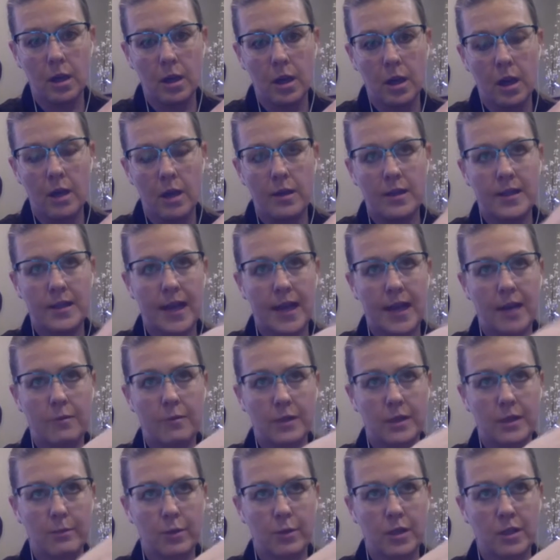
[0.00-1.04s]
The dad was
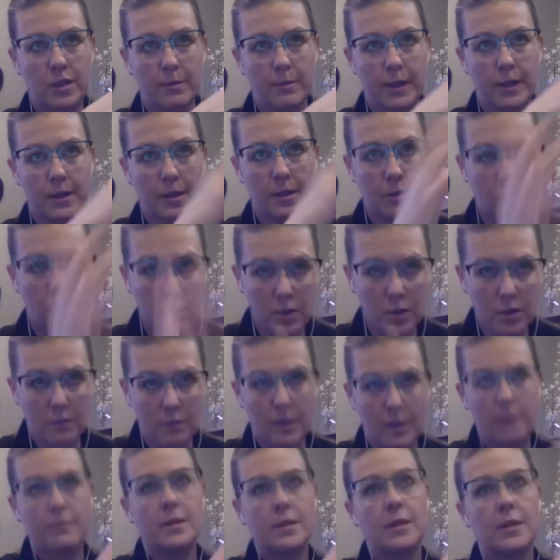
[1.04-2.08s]
the principal at the school, so
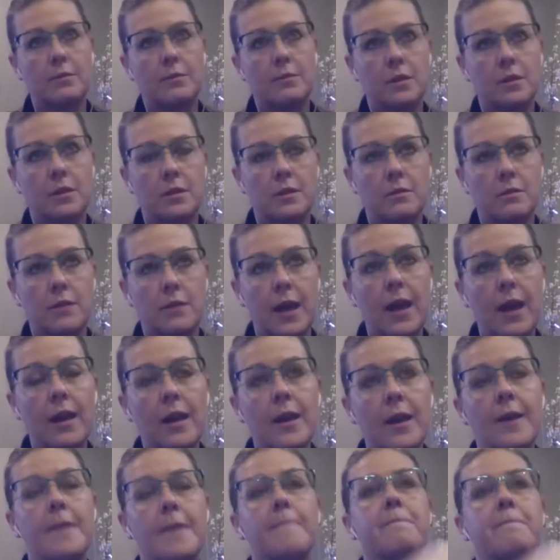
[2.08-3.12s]
he was able to do that.
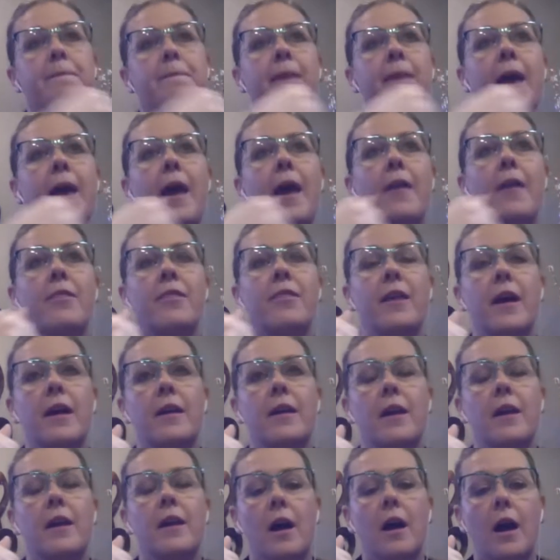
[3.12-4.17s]
And
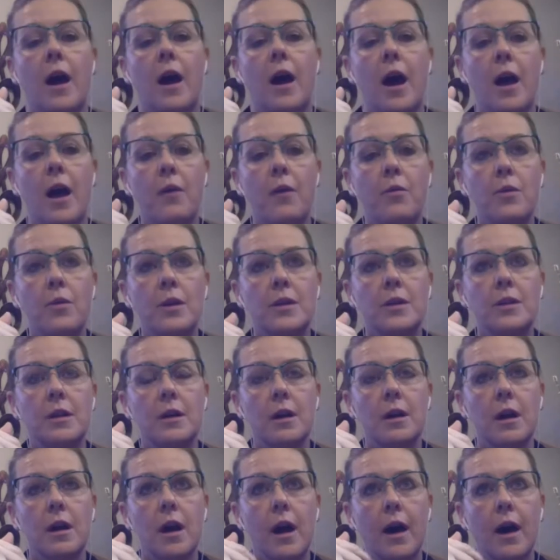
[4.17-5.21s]
then I would
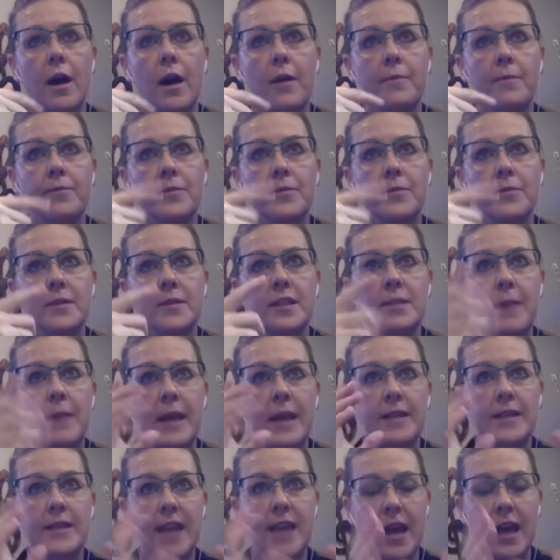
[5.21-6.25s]

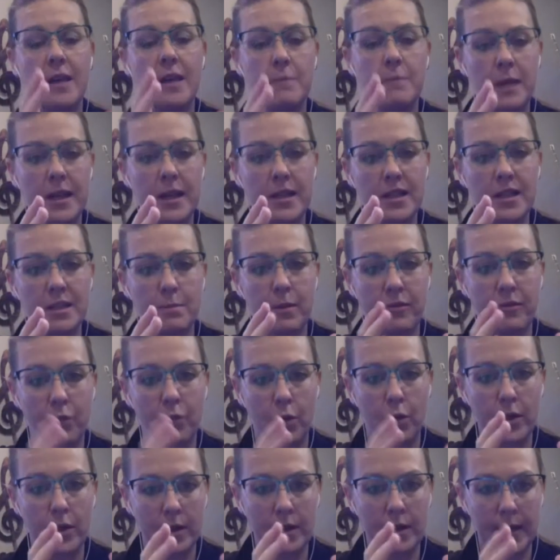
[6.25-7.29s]
spend 10 minutes
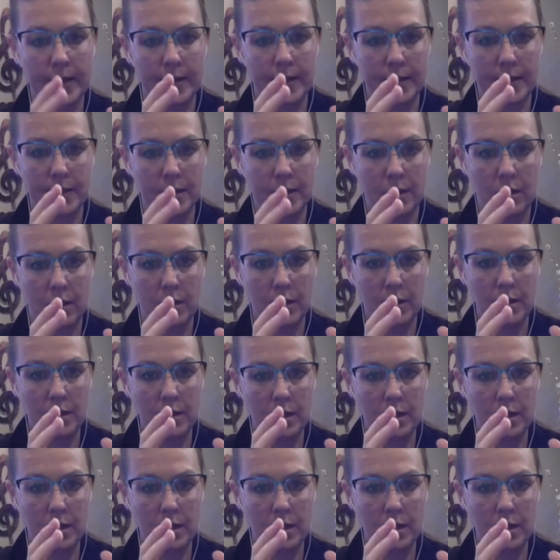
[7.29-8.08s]
before the lesson started